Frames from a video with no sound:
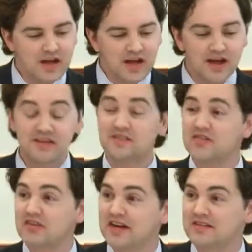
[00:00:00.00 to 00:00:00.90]
A
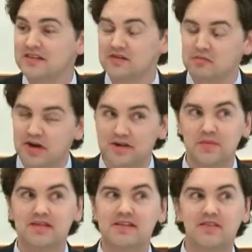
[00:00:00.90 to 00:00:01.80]
different region,
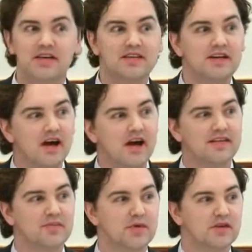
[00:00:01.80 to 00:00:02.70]
approximately 17
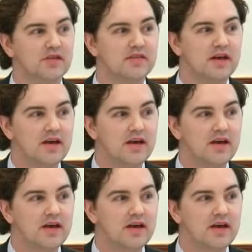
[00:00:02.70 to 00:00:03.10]
hospitals,